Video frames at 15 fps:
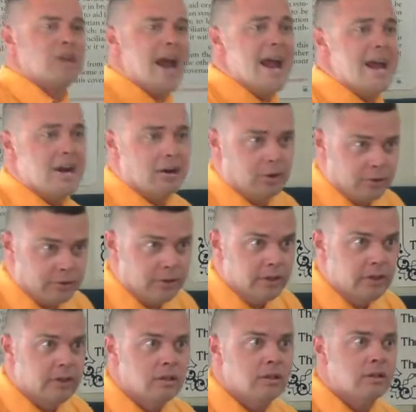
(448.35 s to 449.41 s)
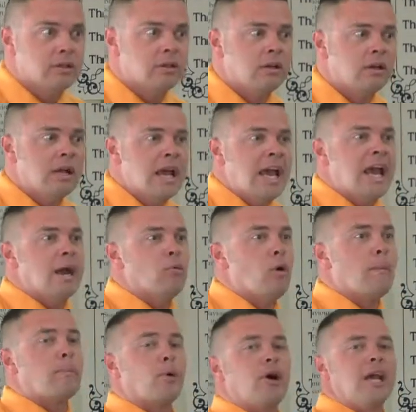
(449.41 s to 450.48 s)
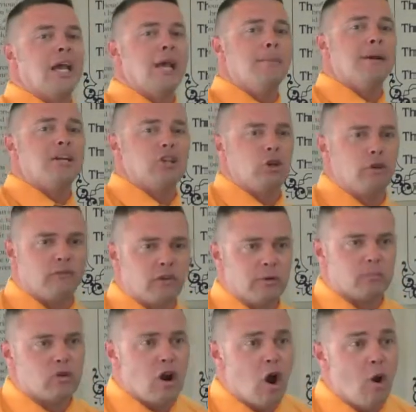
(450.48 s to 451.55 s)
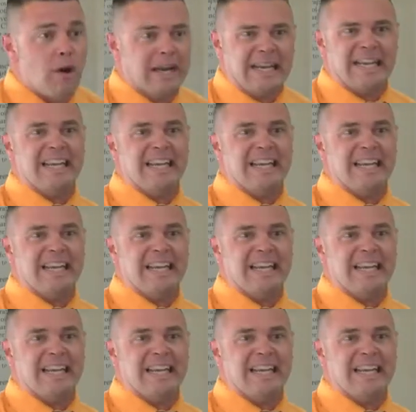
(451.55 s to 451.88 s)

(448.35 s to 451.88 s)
down. It will prohibit you from growing,